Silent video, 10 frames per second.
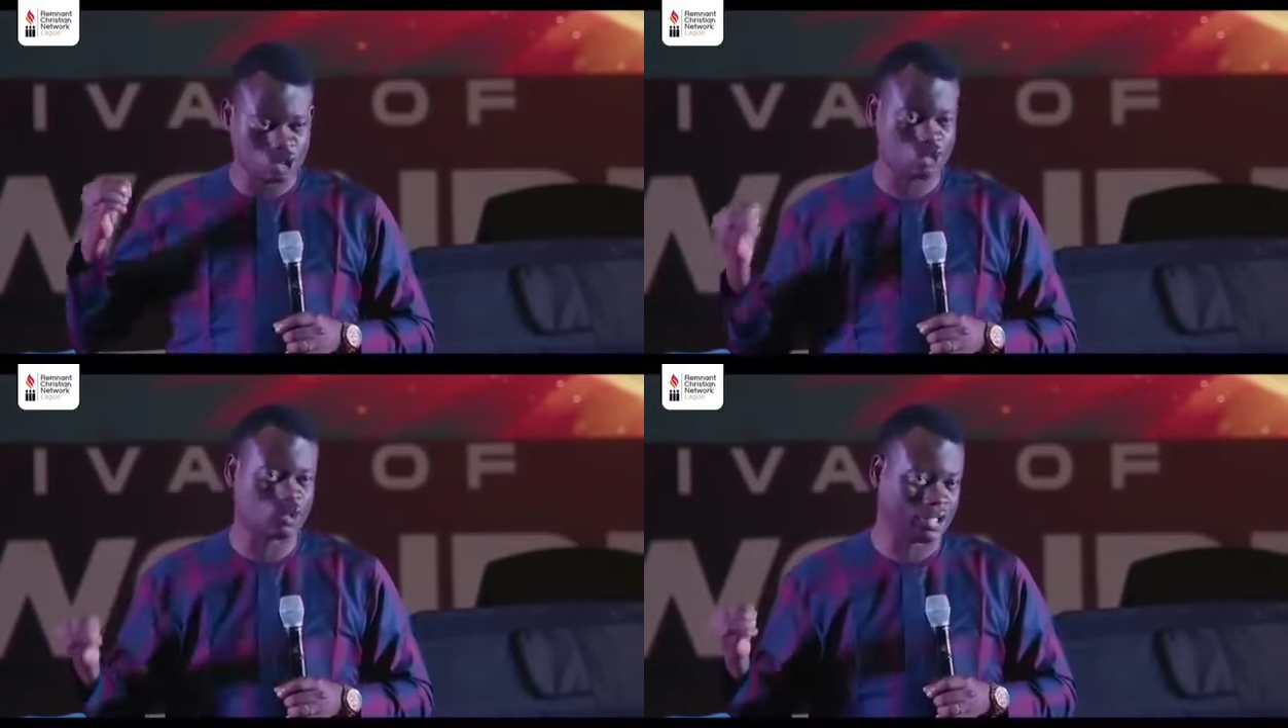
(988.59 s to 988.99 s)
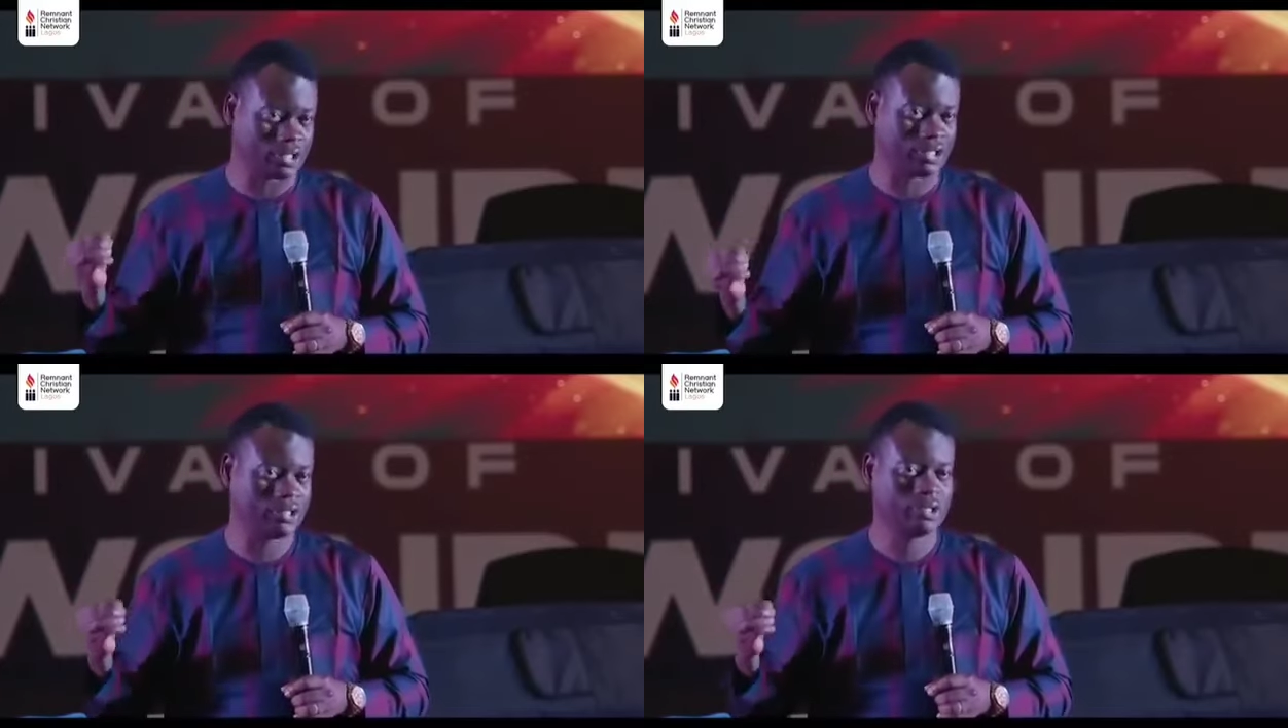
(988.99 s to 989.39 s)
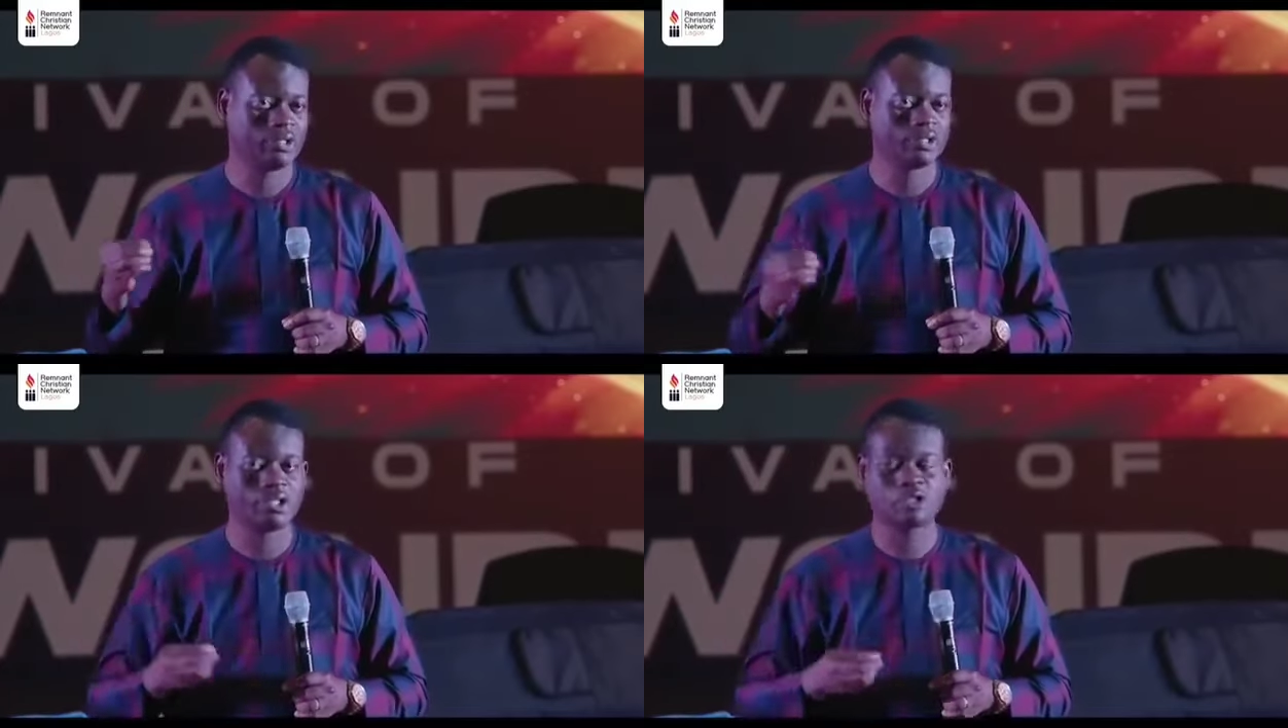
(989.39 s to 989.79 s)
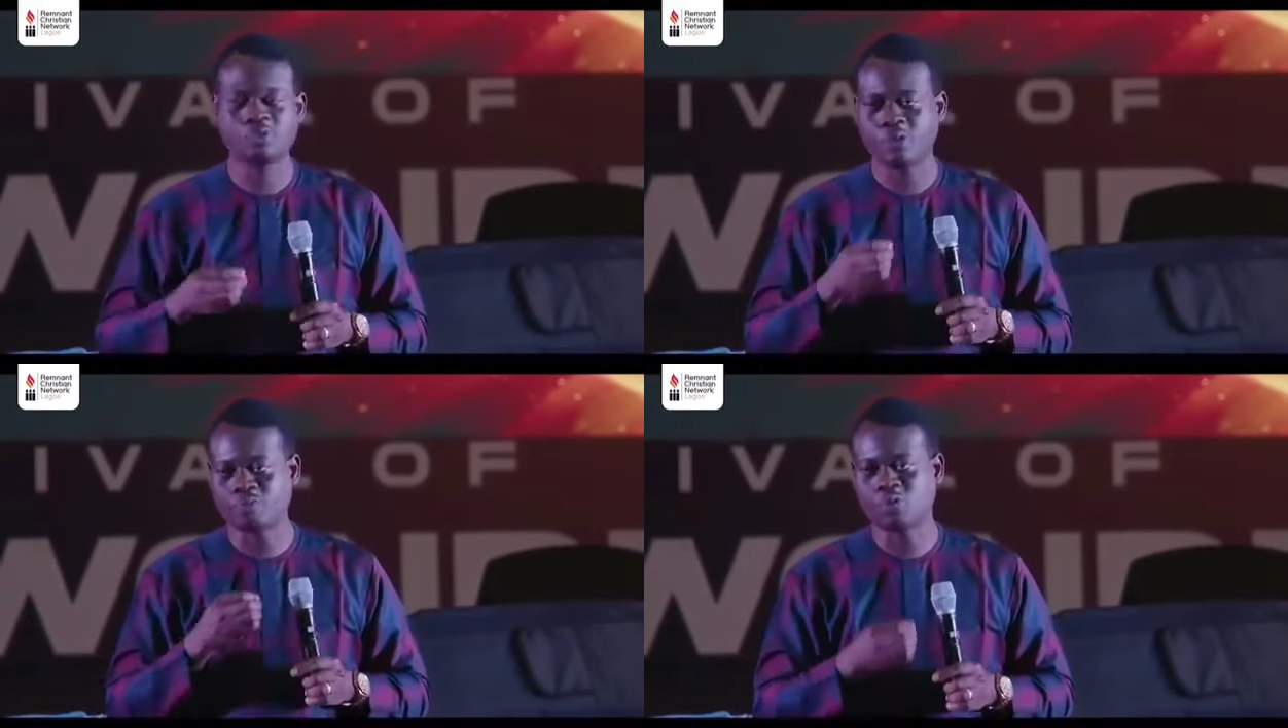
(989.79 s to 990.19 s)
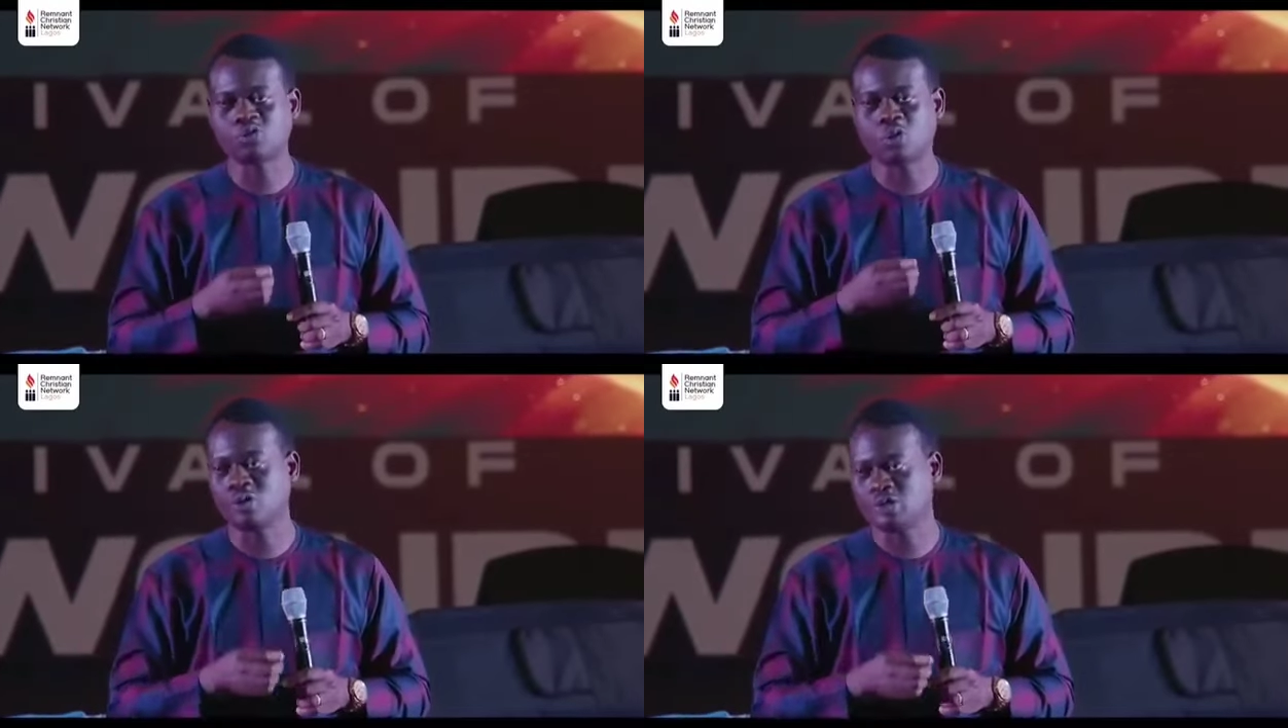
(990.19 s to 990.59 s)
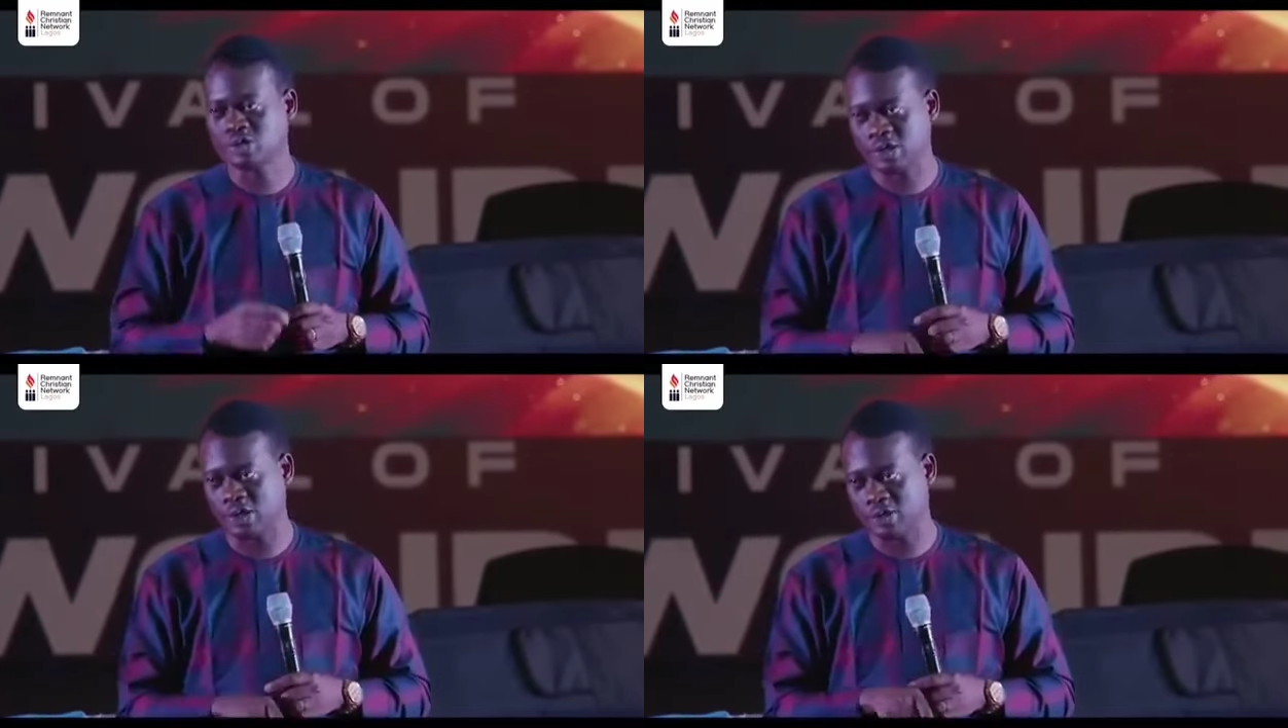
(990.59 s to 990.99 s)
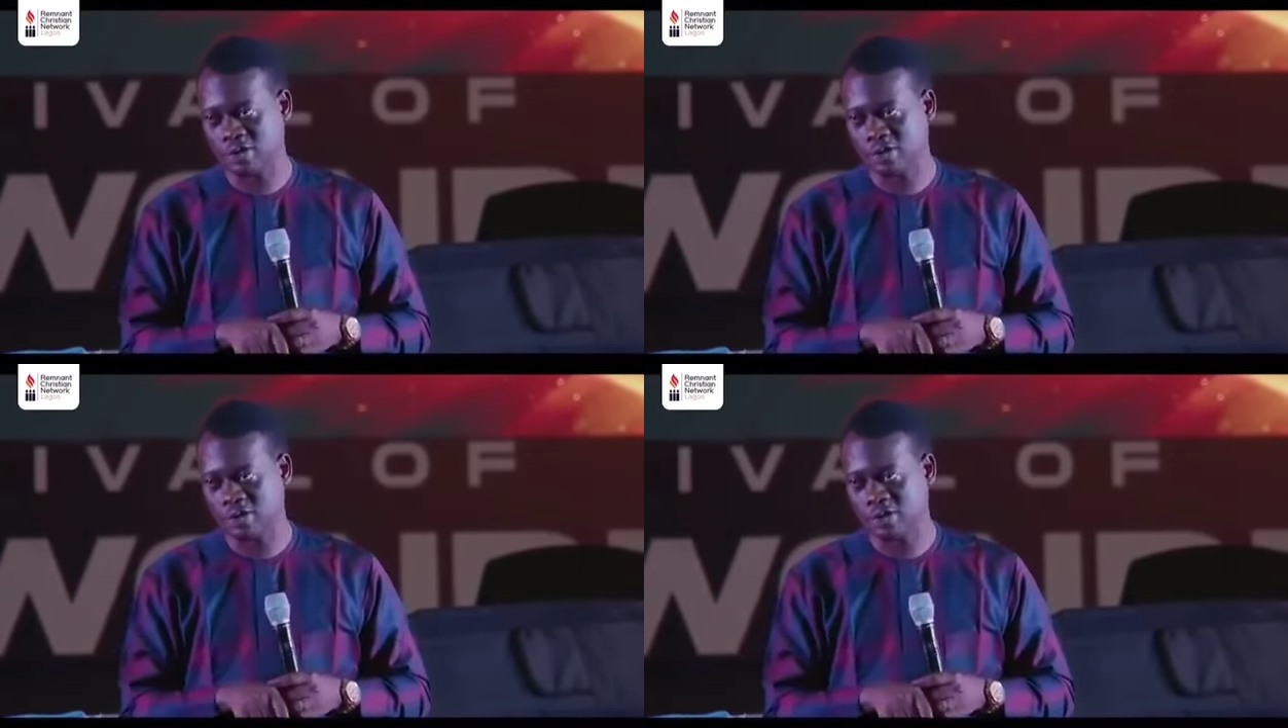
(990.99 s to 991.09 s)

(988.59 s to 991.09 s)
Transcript: doing that will be put on the scale.